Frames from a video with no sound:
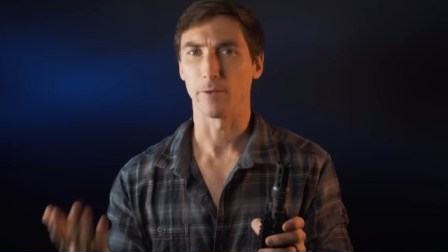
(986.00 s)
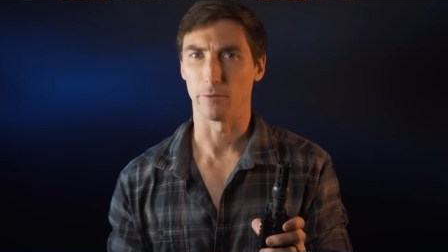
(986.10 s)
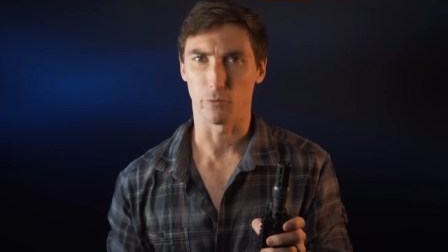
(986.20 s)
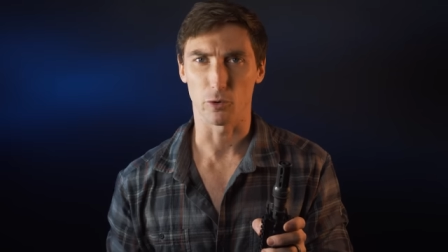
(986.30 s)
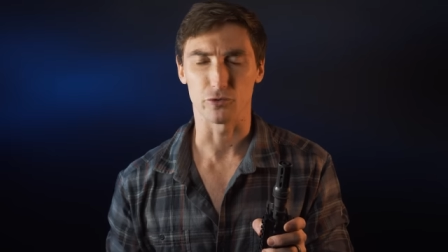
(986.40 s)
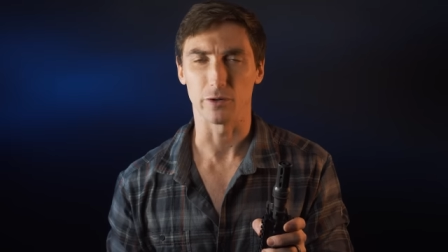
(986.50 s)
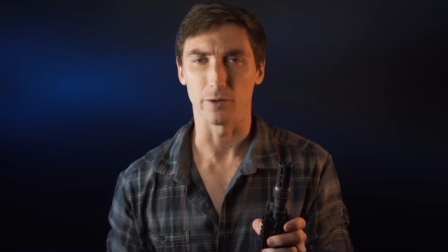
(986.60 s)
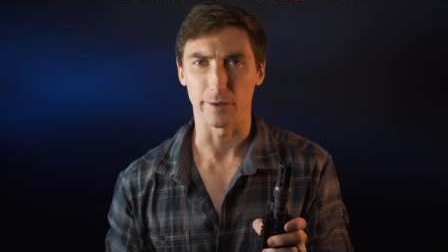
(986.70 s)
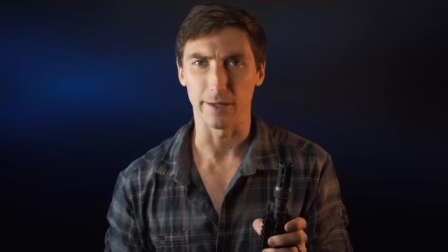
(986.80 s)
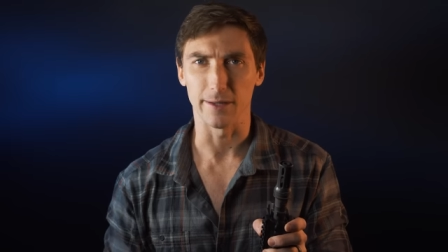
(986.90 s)

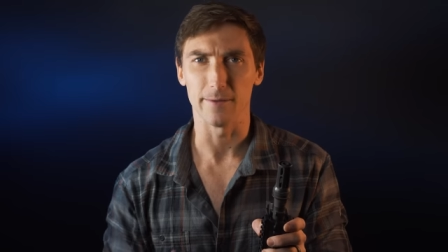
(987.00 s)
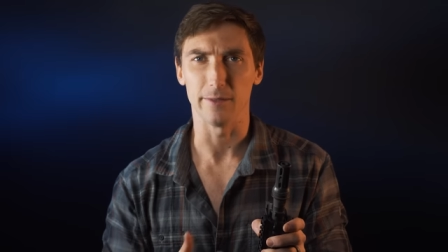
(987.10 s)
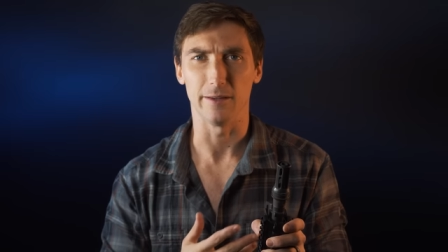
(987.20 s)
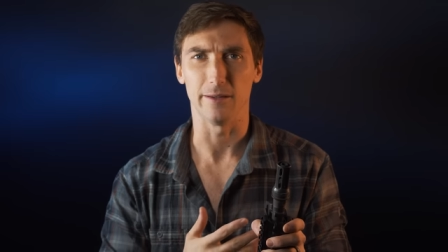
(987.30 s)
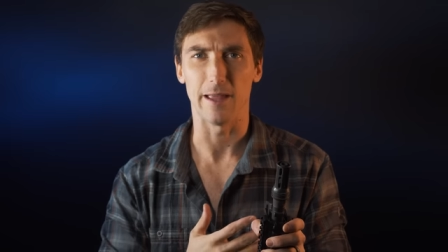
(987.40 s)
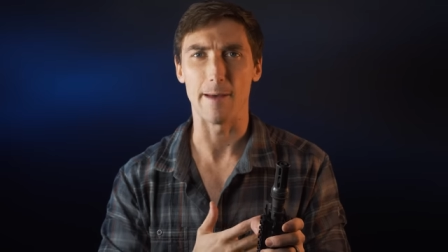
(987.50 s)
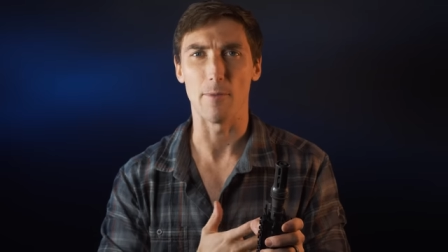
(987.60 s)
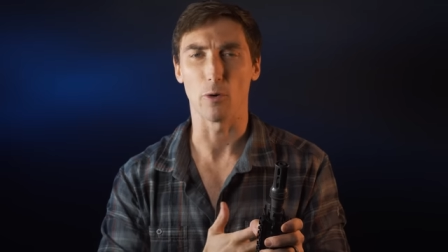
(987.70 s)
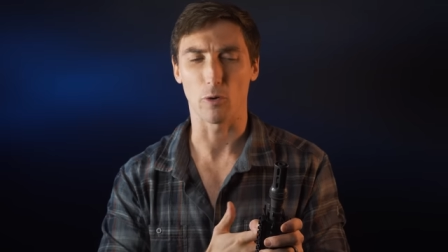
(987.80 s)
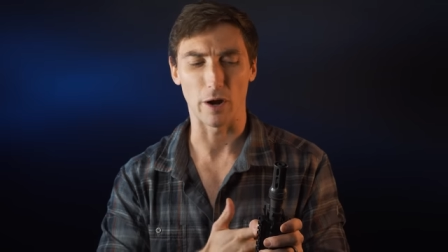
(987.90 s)
Unfortunately, the
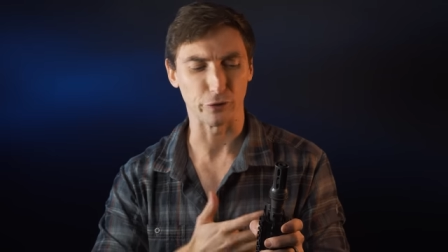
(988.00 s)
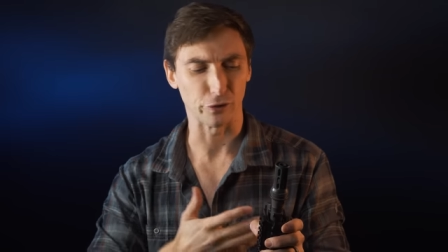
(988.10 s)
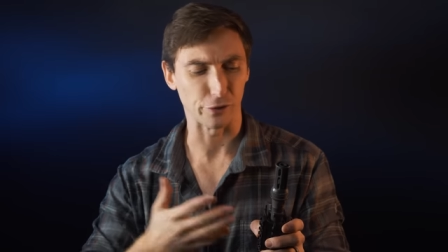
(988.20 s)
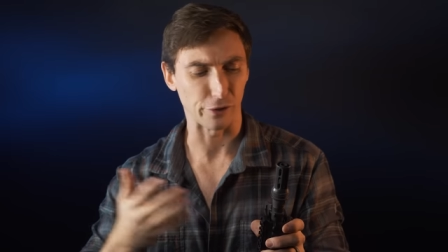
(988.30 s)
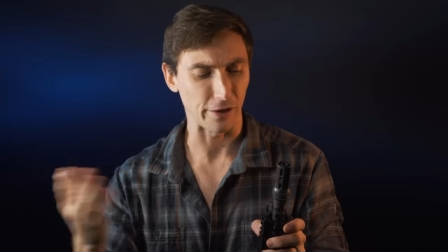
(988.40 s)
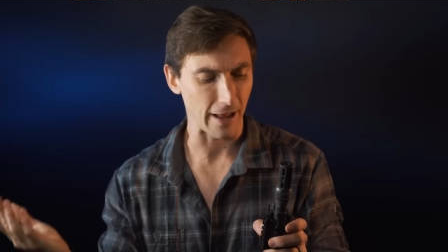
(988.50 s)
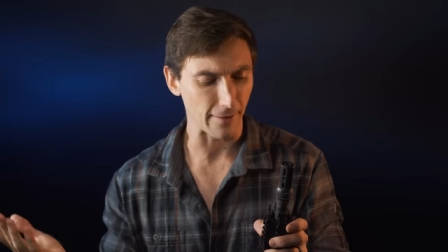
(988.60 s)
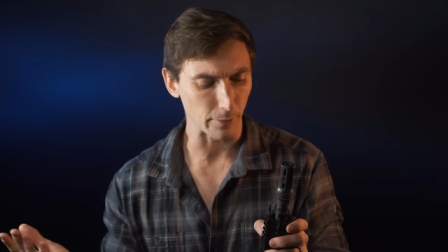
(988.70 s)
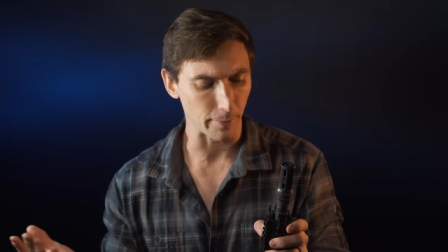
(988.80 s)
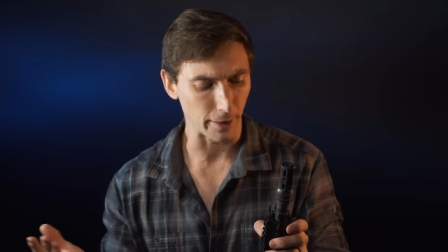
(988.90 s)
ammo crisis has hit
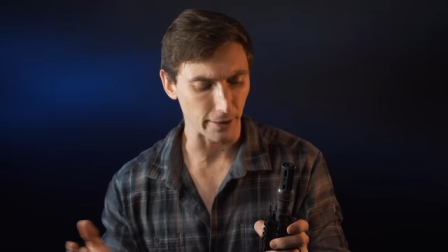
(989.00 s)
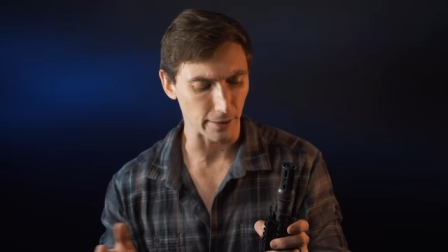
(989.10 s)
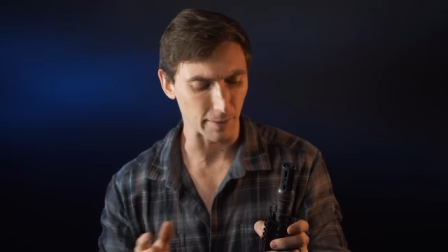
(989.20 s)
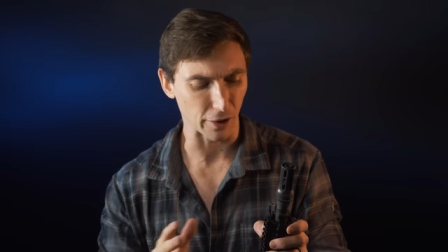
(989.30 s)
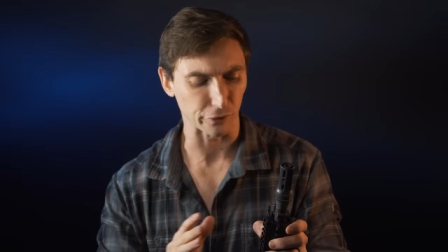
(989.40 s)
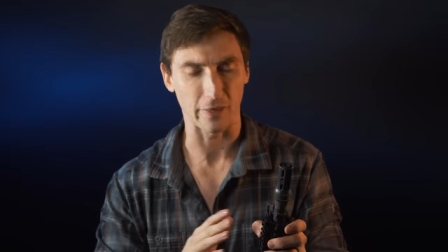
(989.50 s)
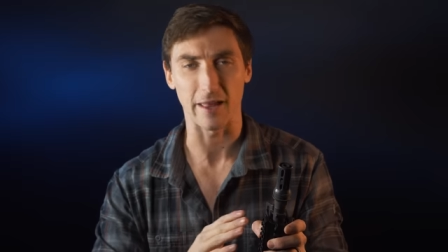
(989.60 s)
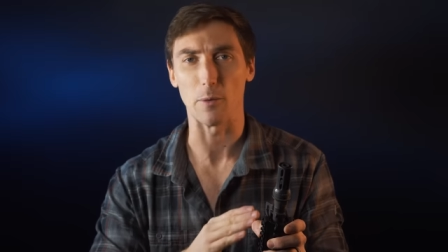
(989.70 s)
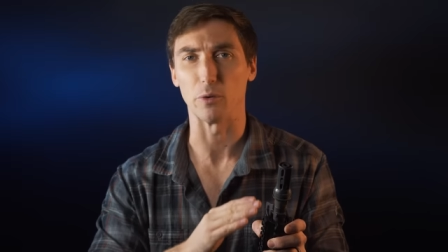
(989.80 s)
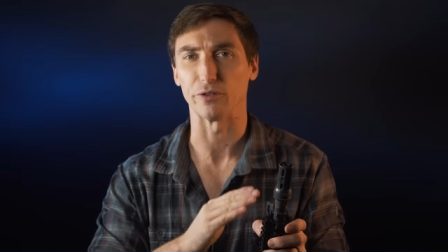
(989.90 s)
everybody, and because of
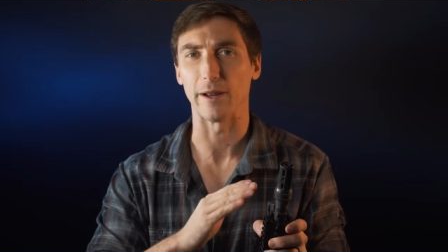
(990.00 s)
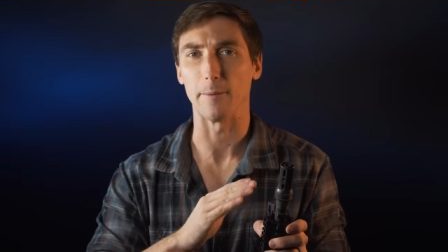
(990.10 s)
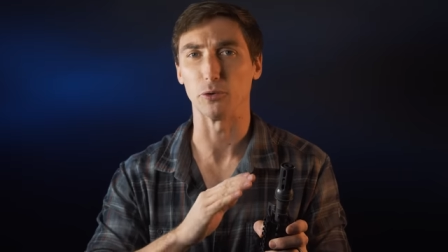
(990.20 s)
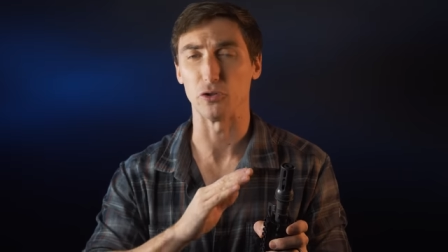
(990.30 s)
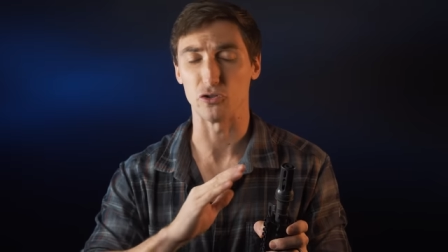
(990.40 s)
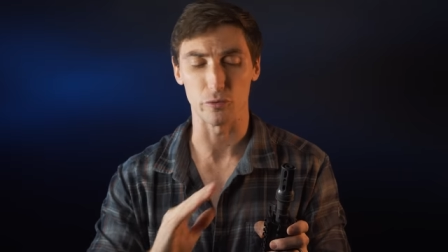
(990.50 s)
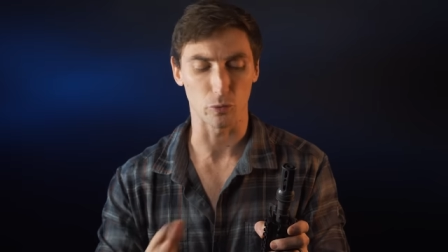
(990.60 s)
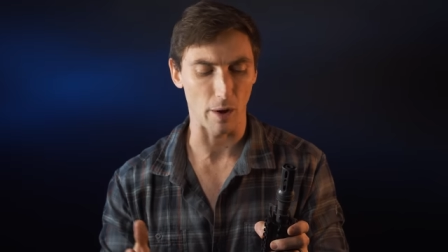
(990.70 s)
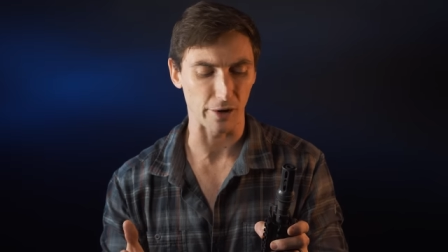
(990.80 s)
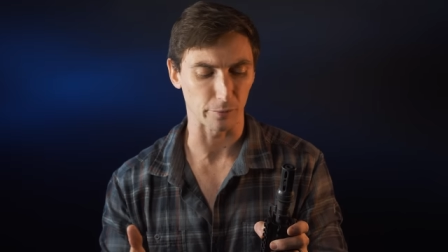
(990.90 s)
that, I wasn't able to shoot
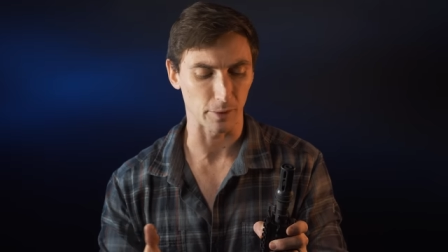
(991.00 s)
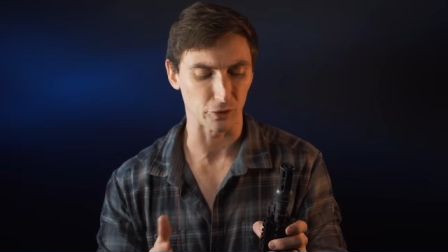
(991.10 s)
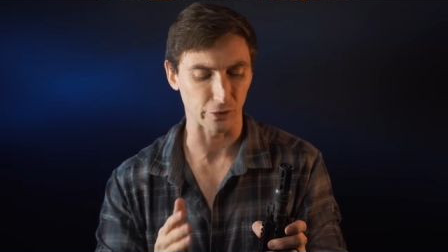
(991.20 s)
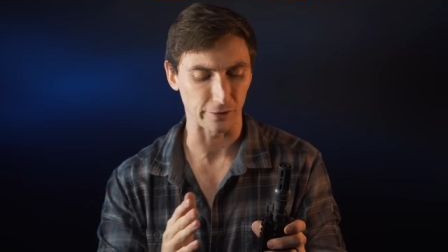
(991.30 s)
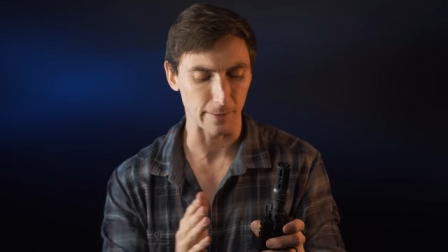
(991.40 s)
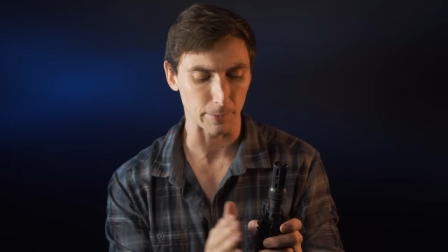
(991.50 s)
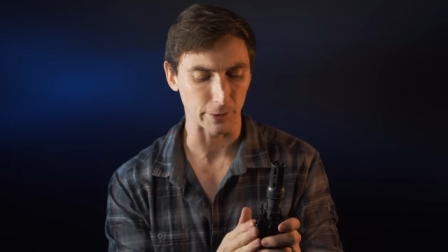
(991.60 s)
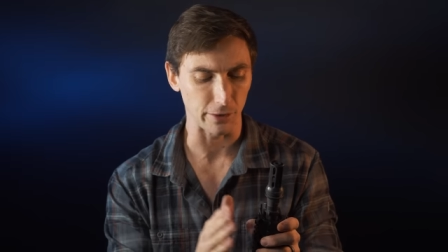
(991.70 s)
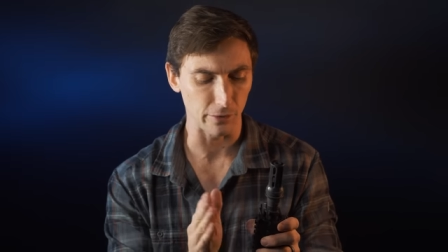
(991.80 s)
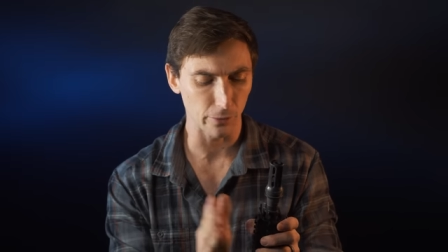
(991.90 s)
quite as much as I
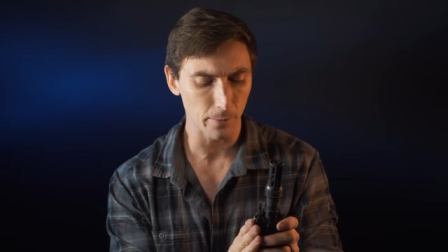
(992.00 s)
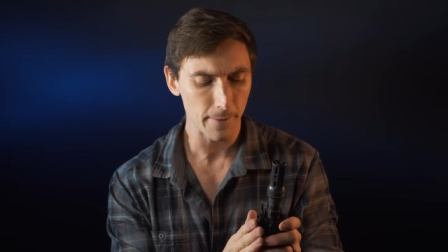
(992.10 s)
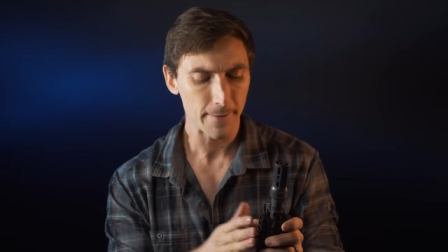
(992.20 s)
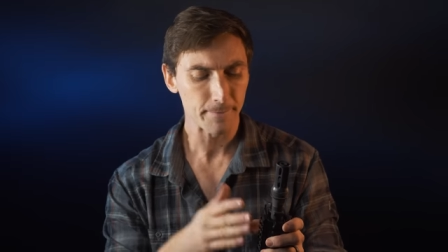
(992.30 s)
typically do.